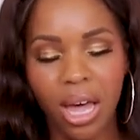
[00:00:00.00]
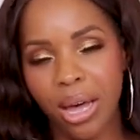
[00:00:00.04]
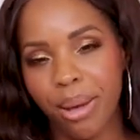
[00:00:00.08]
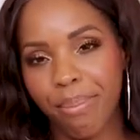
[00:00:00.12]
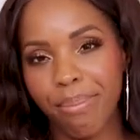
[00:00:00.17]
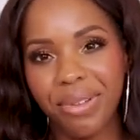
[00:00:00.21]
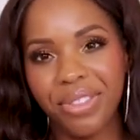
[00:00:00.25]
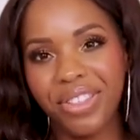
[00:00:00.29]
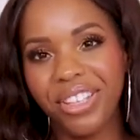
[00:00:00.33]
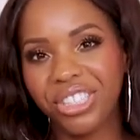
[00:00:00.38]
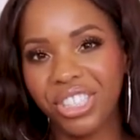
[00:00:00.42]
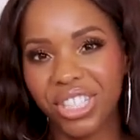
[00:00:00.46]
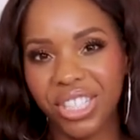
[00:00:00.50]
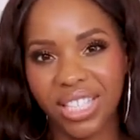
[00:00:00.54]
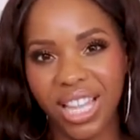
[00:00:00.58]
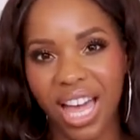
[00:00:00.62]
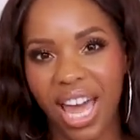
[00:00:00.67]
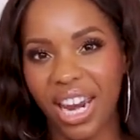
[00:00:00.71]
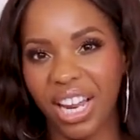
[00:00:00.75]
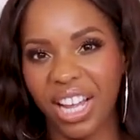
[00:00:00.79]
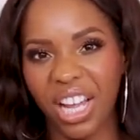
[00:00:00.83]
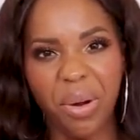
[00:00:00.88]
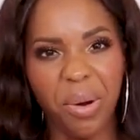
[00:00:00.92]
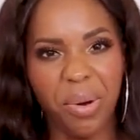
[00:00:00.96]
but they just
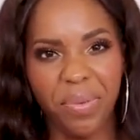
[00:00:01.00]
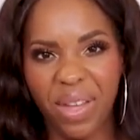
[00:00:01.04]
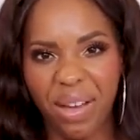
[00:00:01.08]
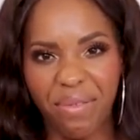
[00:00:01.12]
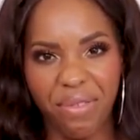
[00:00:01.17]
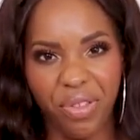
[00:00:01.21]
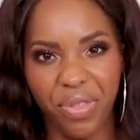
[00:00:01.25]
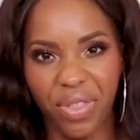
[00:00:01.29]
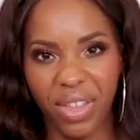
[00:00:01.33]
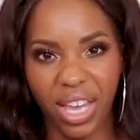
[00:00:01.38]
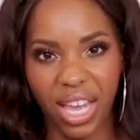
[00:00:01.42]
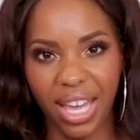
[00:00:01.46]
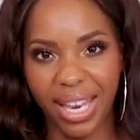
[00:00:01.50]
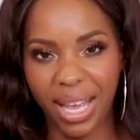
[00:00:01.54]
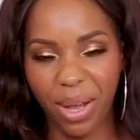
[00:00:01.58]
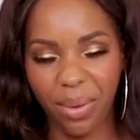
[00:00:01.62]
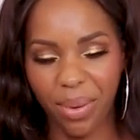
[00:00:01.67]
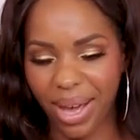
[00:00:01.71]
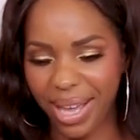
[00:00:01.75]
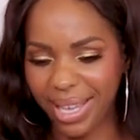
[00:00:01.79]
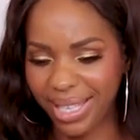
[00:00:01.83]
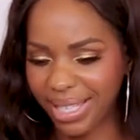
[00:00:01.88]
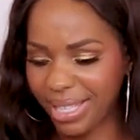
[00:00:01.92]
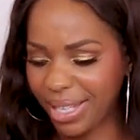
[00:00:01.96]
kind of go with everything
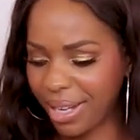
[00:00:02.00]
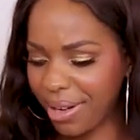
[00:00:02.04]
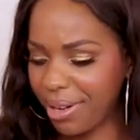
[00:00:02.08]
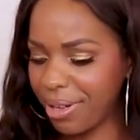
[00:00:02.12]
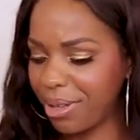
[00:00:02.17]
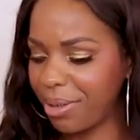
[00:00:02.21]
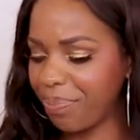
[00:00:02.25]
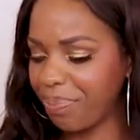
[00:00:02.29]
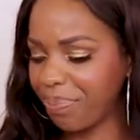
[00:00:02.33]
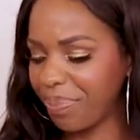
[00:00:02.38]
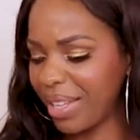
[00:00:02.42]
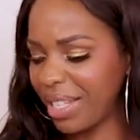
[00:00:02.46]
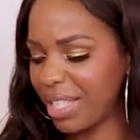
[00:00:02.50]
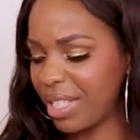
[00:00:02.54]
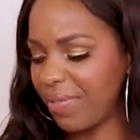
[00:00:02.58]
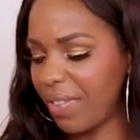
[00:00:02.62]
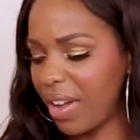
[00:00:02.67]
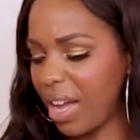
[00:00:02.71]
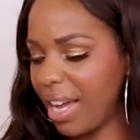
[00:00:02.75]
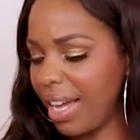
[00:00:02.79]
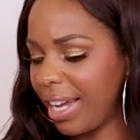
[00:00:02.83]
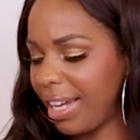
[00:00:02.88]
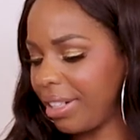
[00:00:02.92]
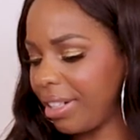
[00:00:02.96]
anyway, so it's
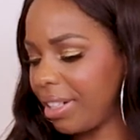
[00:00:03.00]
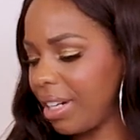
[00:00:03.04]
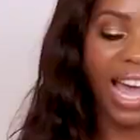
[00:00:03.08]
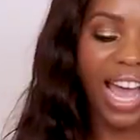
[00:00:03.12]
fine.